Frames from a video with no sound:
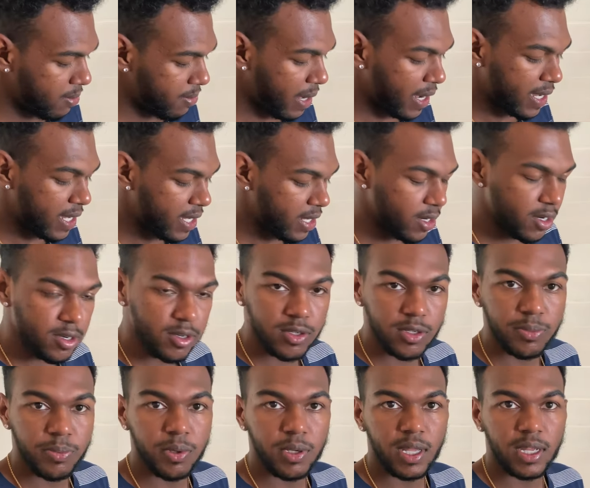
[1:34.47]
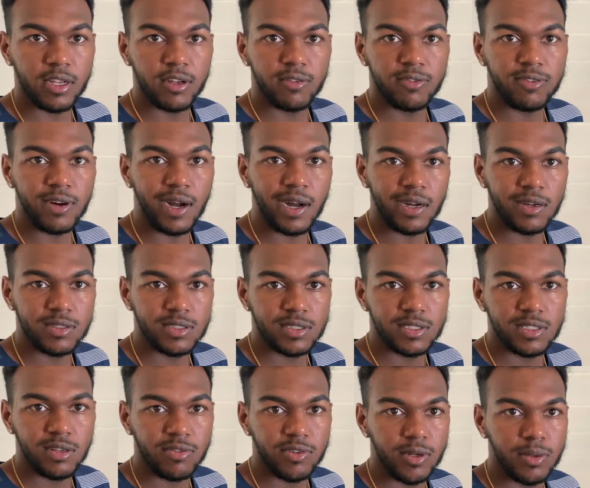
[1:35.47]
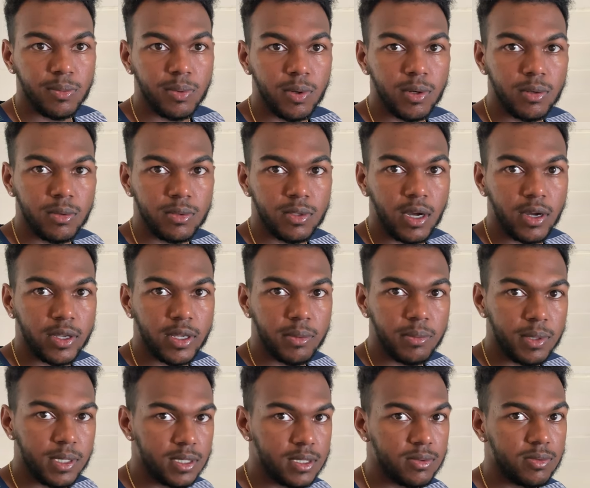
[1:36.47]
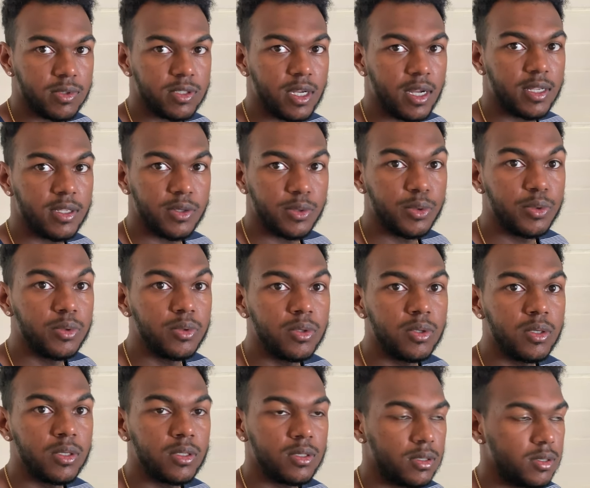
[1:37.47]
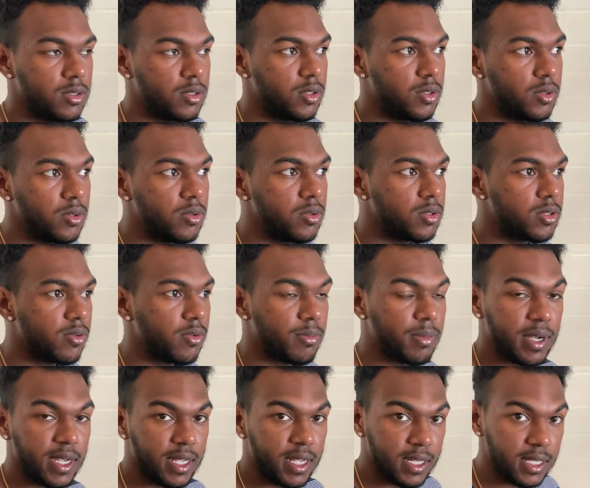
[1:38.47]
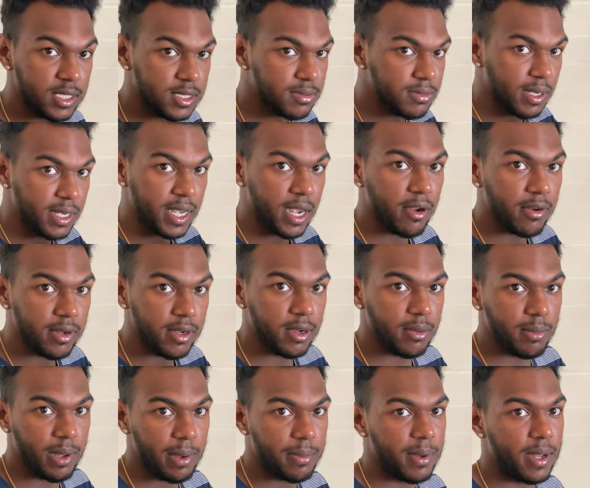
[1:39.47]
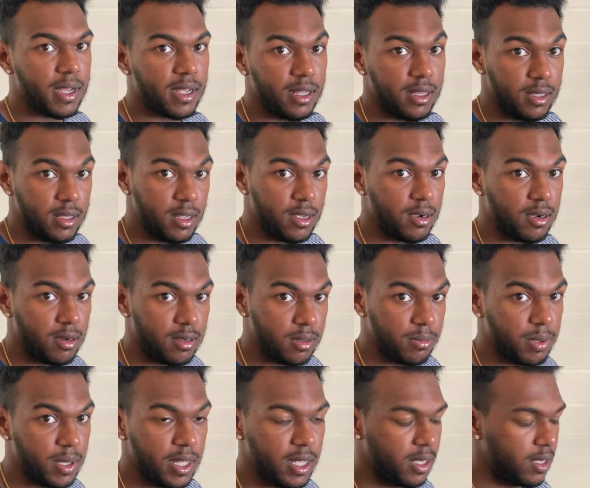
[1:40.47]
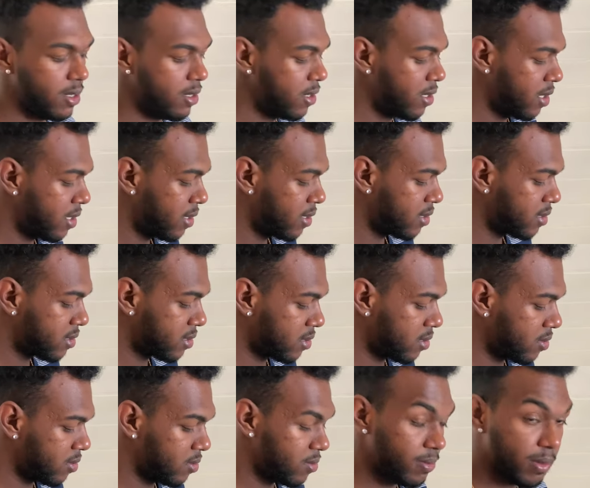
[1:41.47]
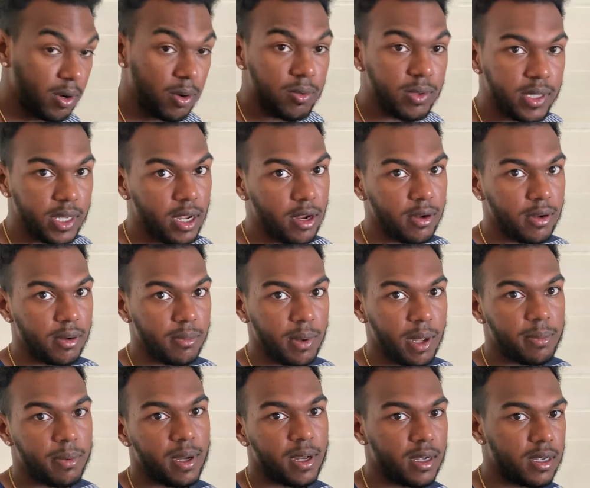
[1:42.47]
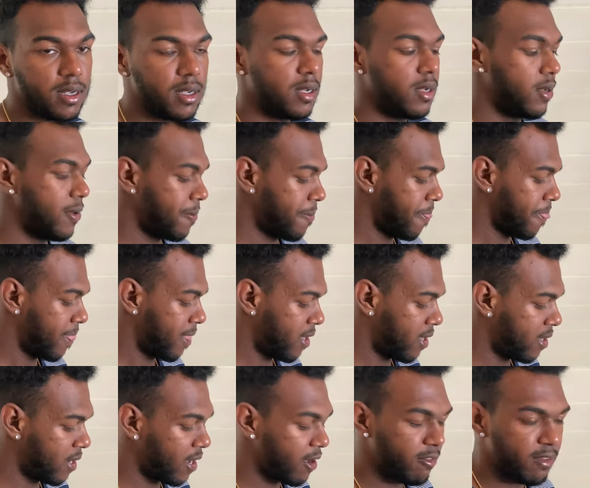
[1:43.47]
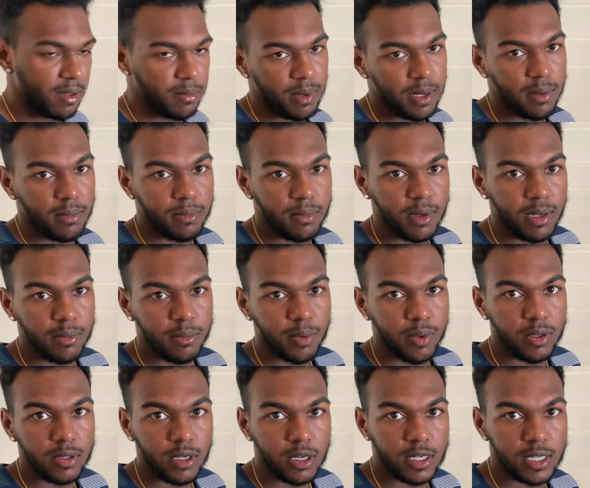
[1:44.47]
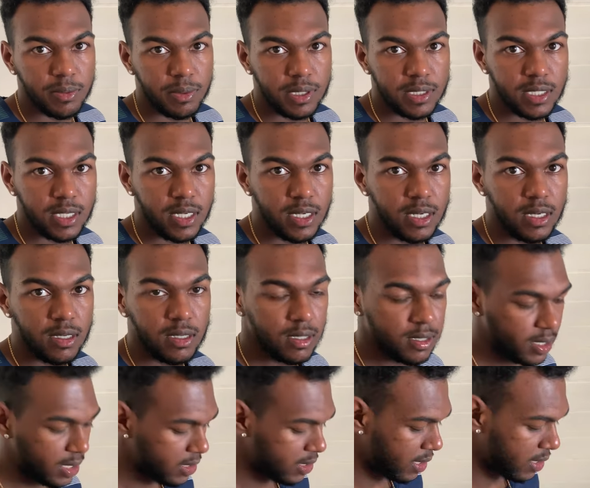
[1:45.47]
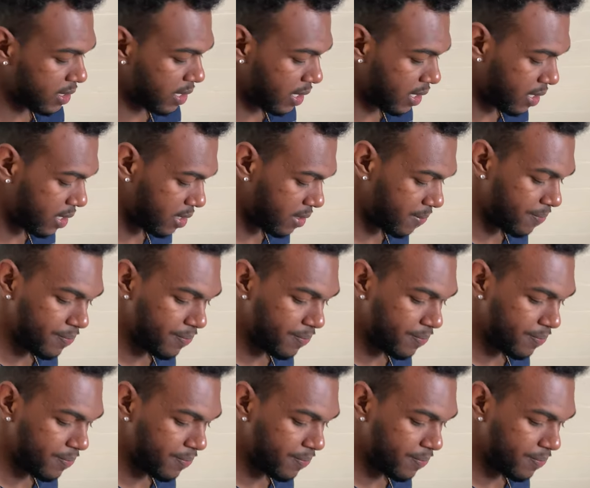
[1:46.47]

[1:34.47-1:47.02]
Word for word: Back here, you put like your files and stuff, your important documents, which I do use for my, this is my carry-on backpack on a plane. So my only carry-on backpack. And I have like my, my important documents here, things like that.